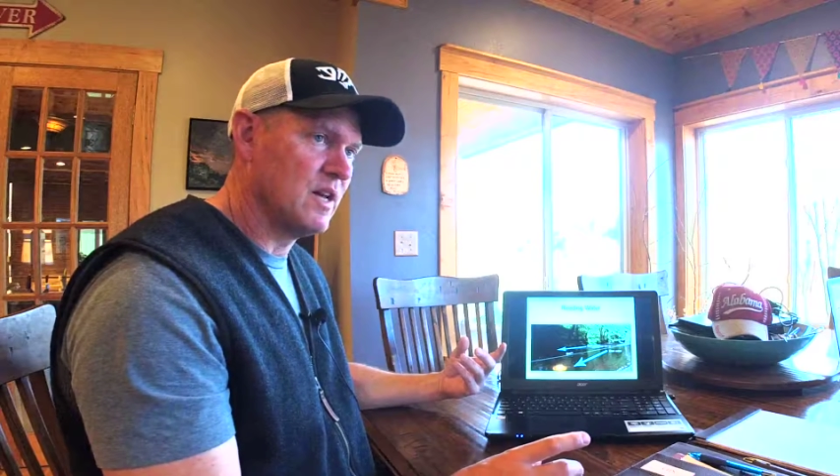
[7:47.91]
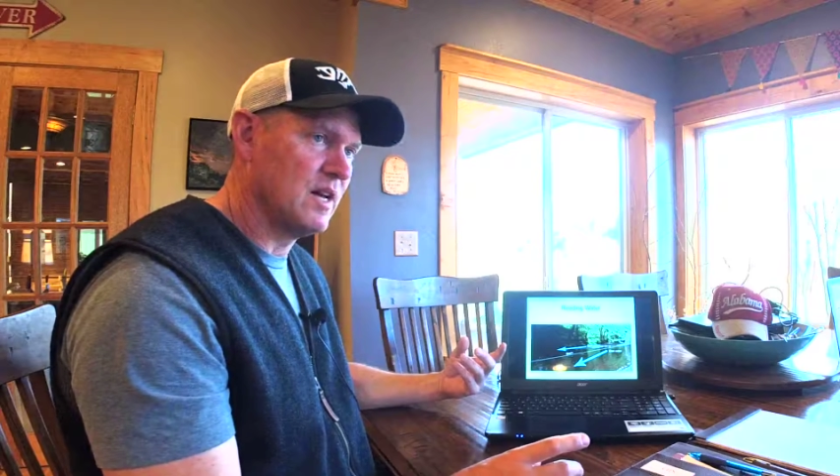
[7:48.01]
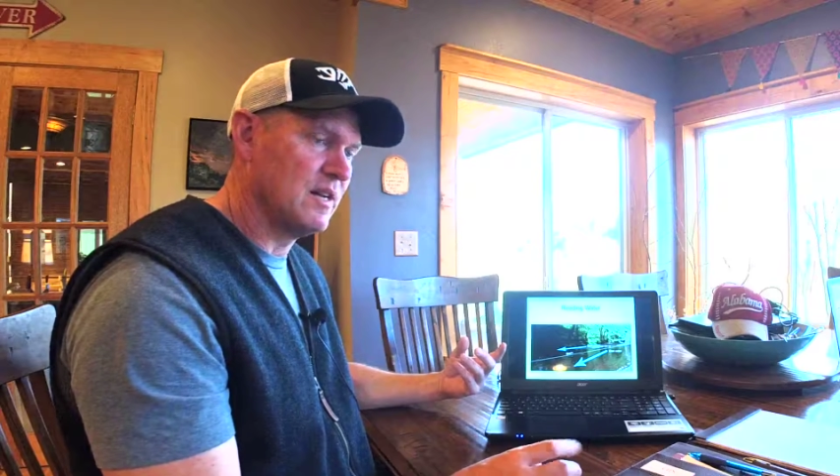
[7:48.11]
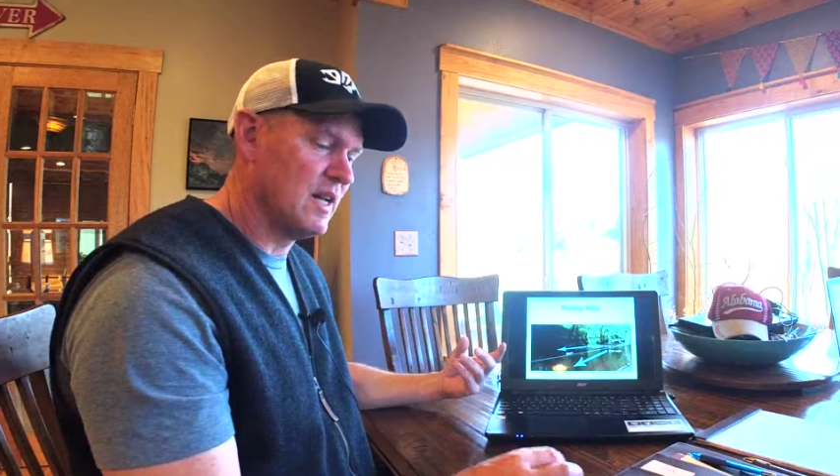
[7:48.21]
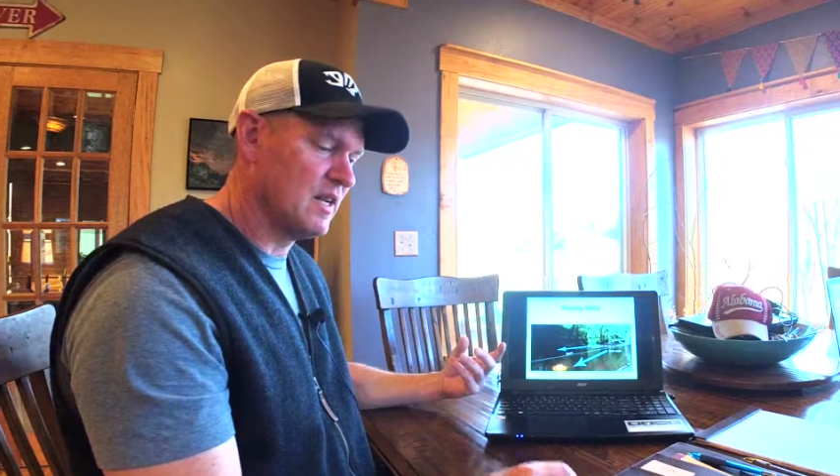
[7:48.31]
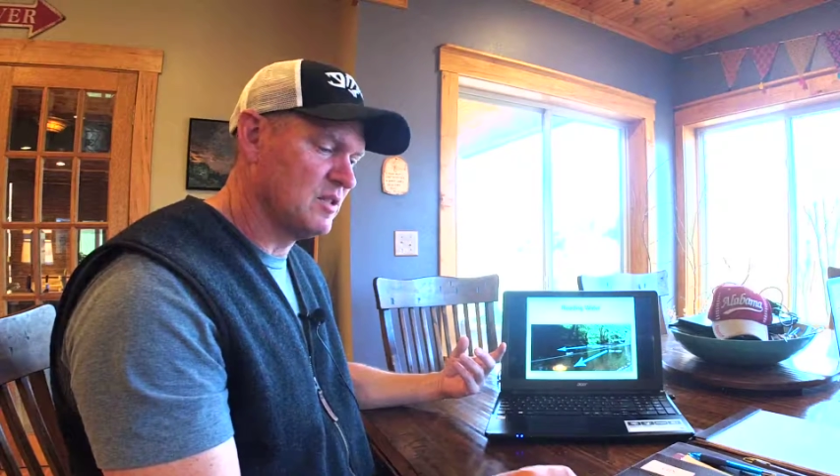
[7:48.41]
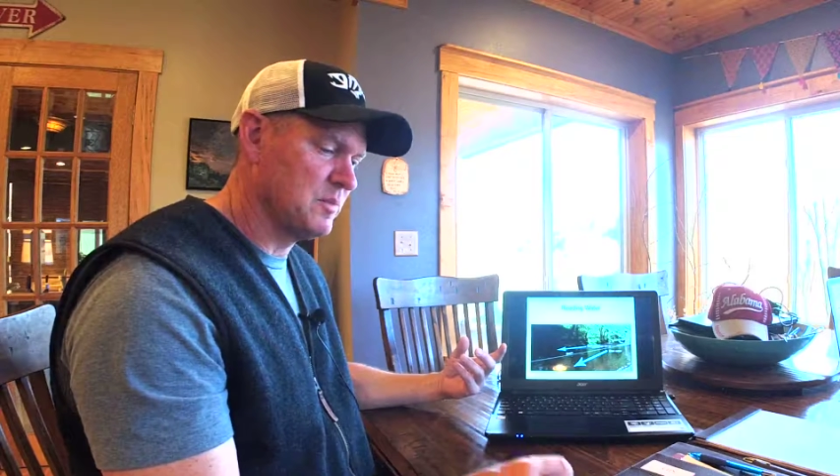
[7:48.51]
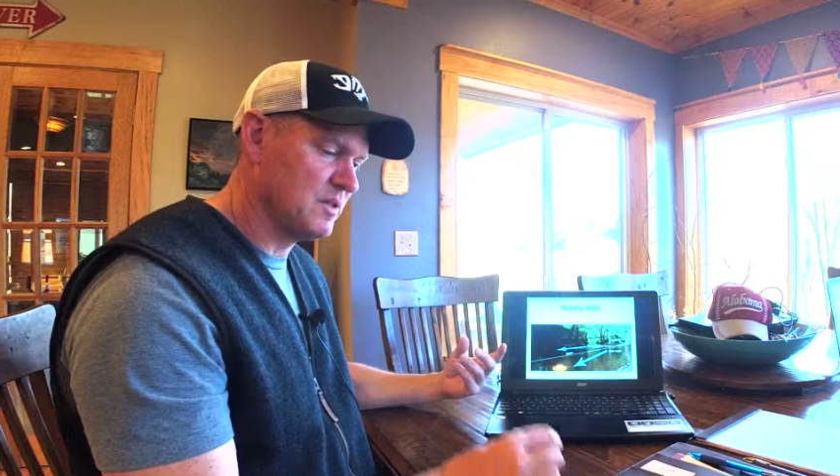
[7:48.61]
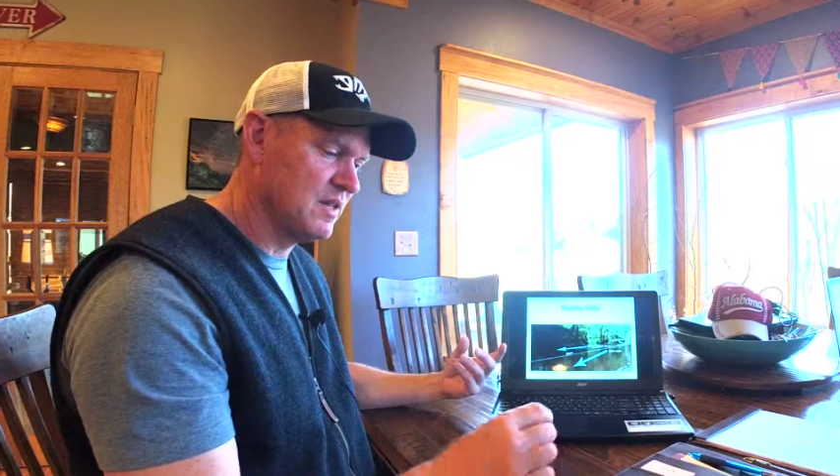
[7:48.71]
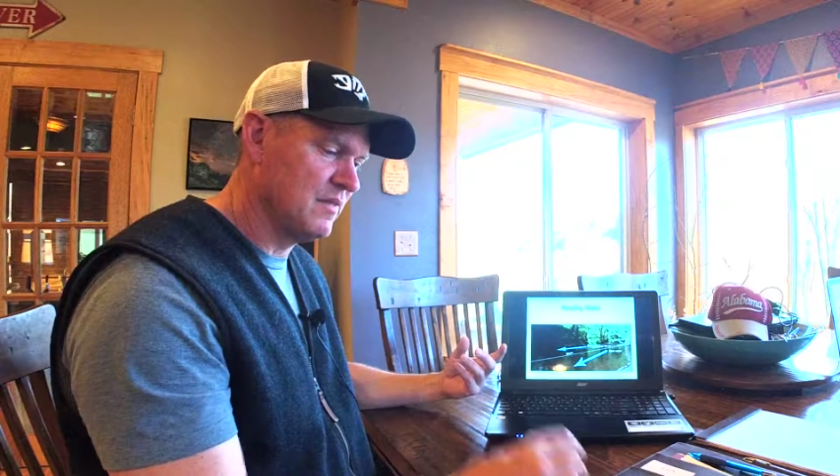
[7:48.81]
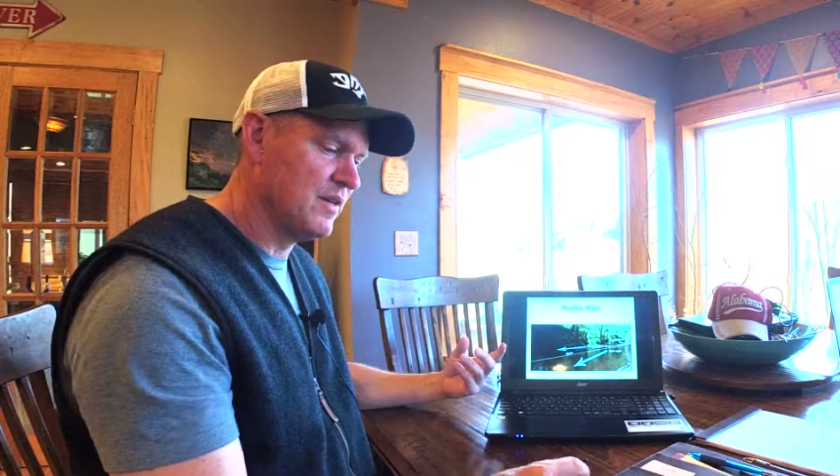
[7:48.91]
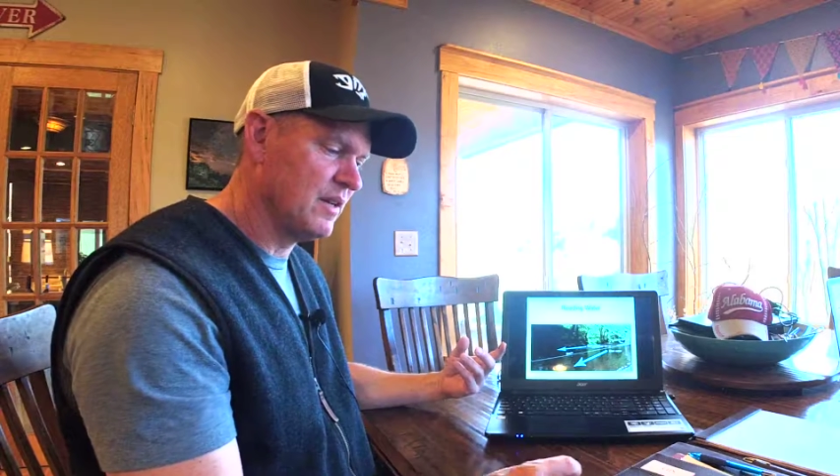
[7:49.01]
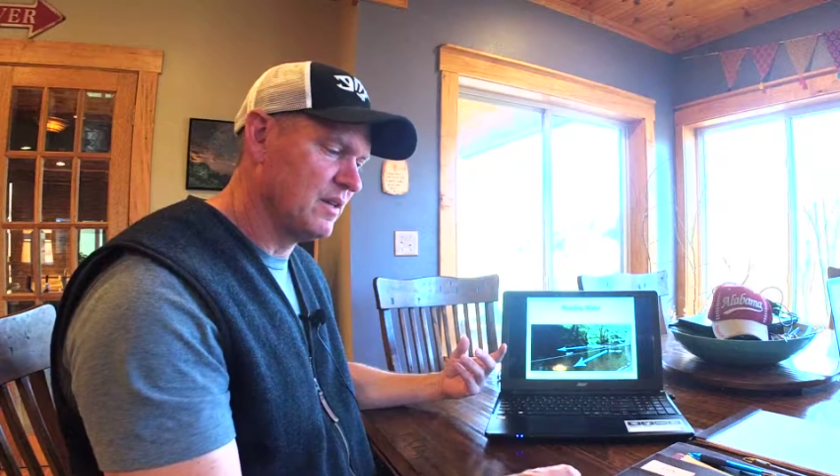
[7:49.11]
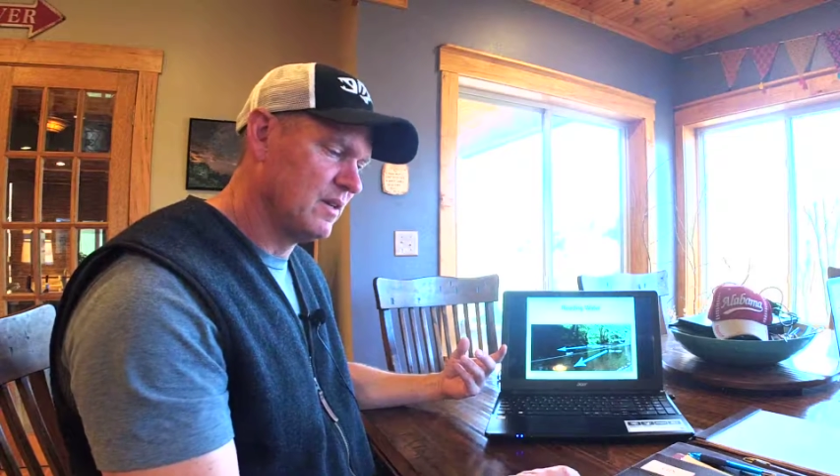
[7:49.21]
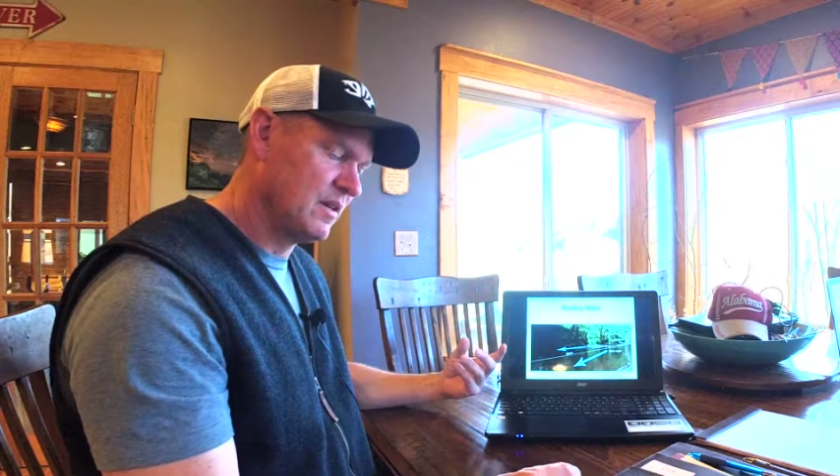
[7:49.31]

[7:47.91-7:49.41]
tying like a specific